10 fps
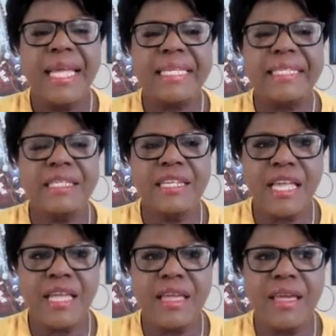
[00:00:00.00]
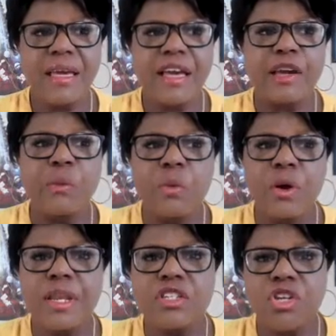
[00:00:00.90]
And today I
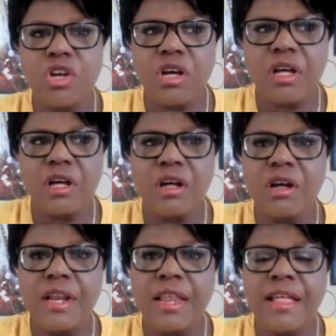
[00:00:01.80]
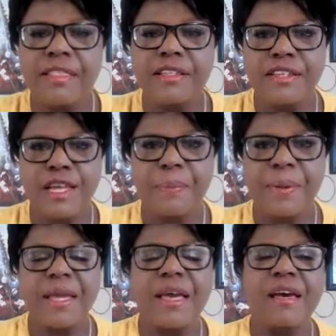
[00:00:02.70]
want to talk on the
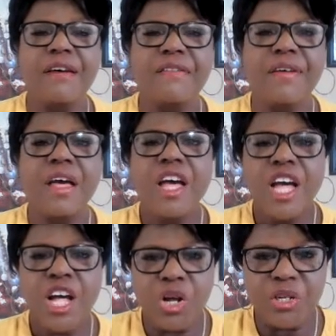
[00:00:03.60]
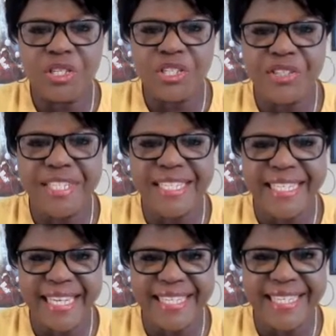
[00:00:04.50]
topic of
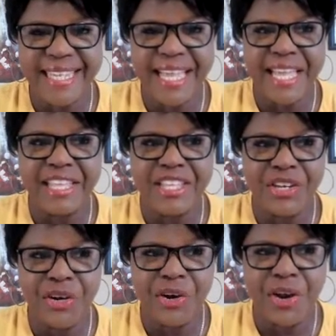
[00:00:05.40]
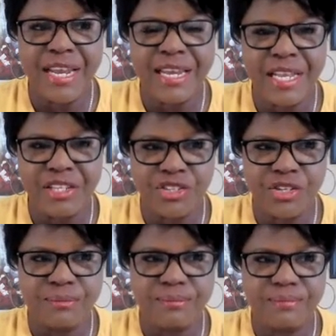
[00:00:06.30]
understanding your
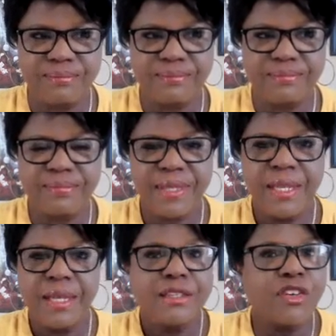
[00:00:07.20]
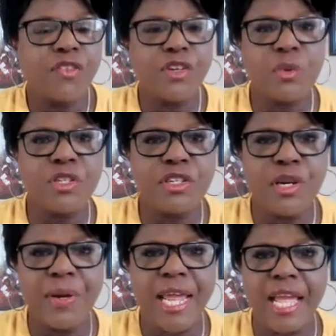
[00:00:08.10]
nature. So the first question
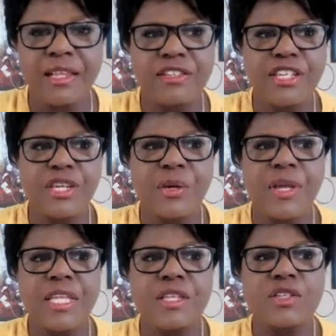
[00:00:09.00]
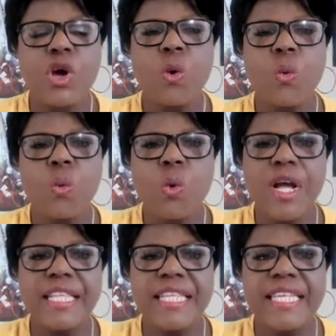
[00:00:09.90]
I want to ask you is,
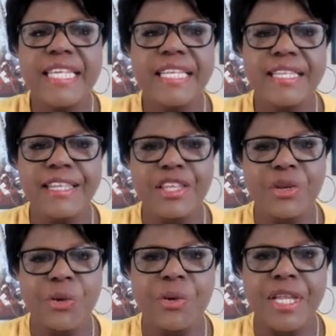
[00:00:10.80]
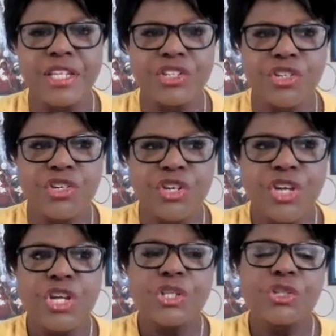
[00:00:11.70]
what is your nature?
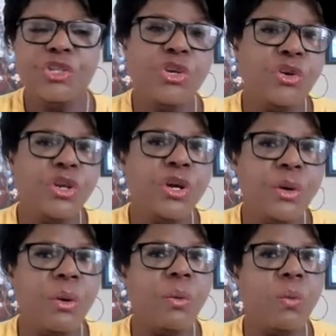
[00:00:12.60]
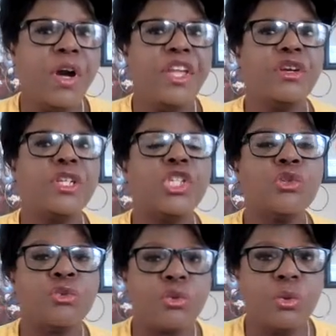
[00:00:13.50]
Do you know what your
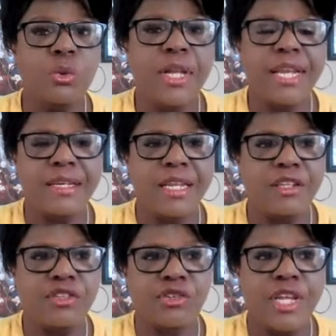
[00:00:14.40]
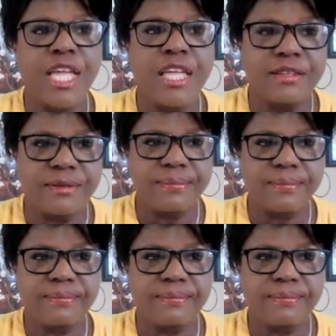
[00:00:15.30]
true nature is?